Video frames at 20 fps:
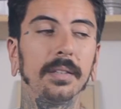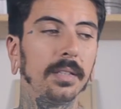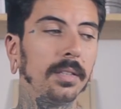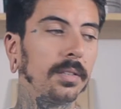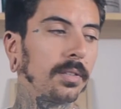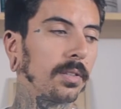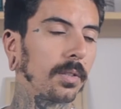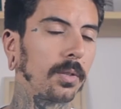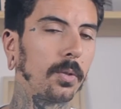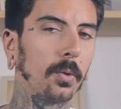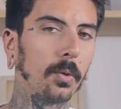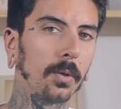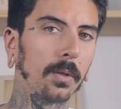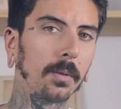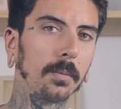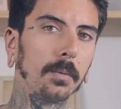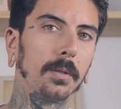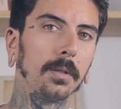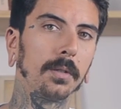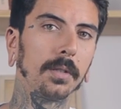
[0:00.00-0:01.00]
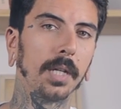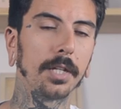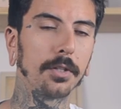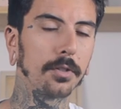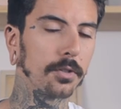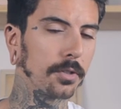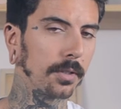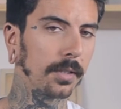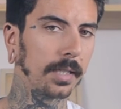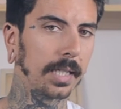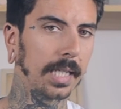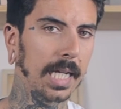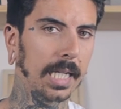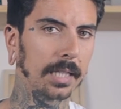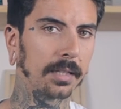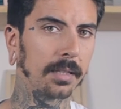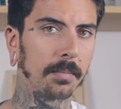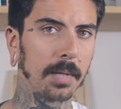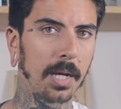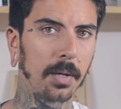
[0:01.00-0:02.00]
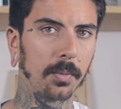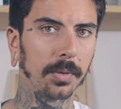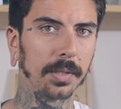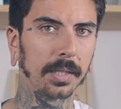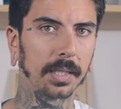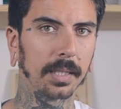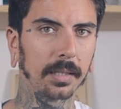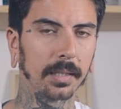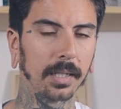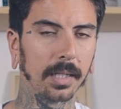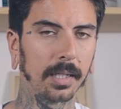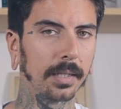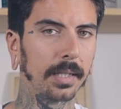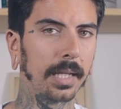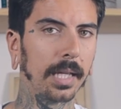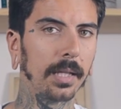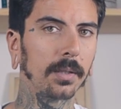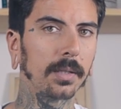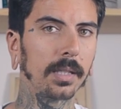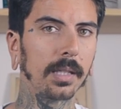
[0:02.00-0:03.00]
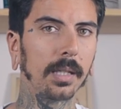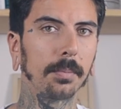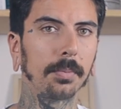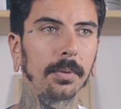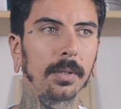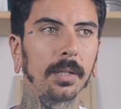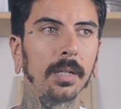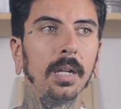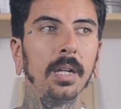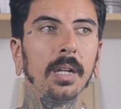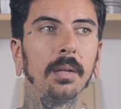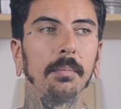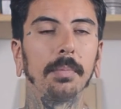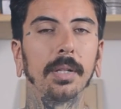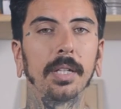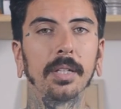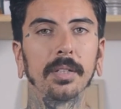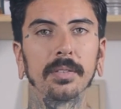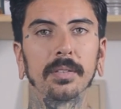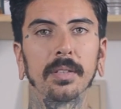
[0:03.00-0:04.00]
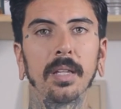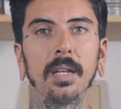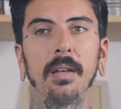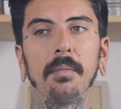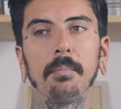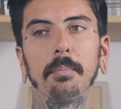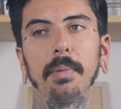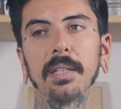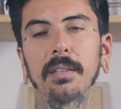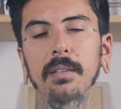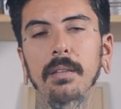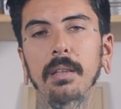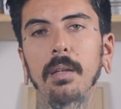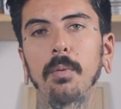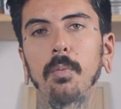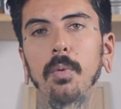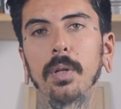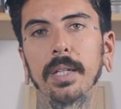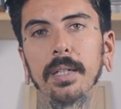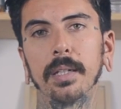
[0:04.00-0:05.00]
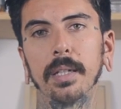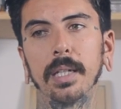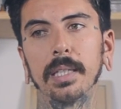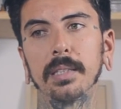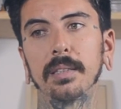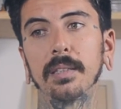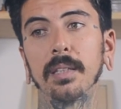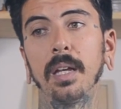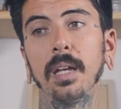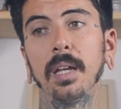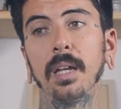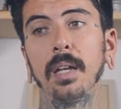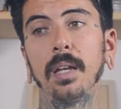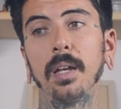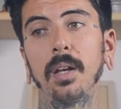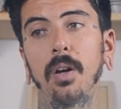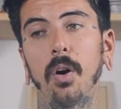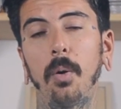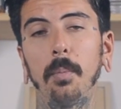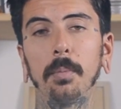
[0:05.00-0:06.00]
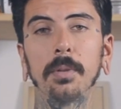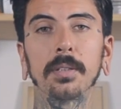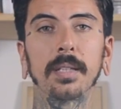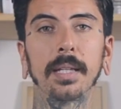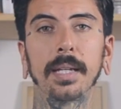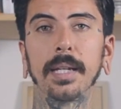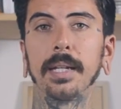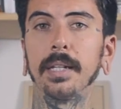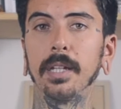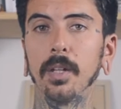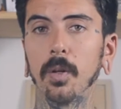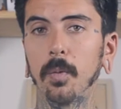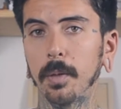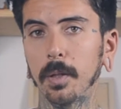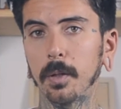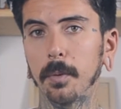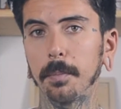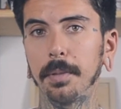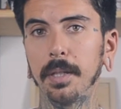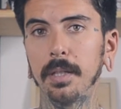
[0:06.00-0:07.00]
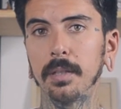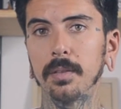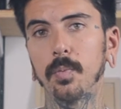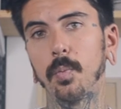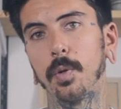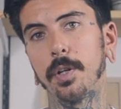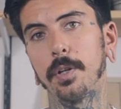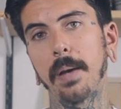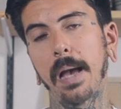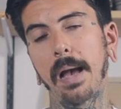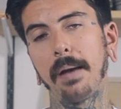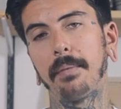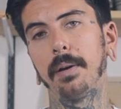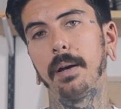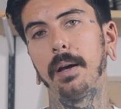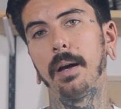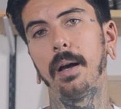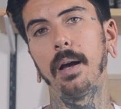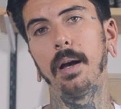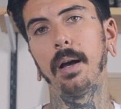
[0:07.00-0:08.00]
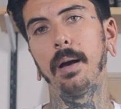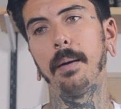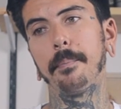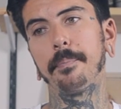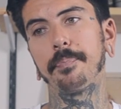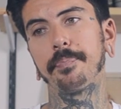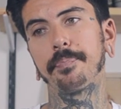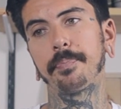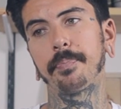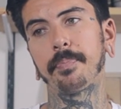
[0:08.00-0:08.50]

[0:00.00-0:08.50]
These are horrible. I usually cut them out with a nail clipper, because basically what it's almost like a neo metal piece where you have a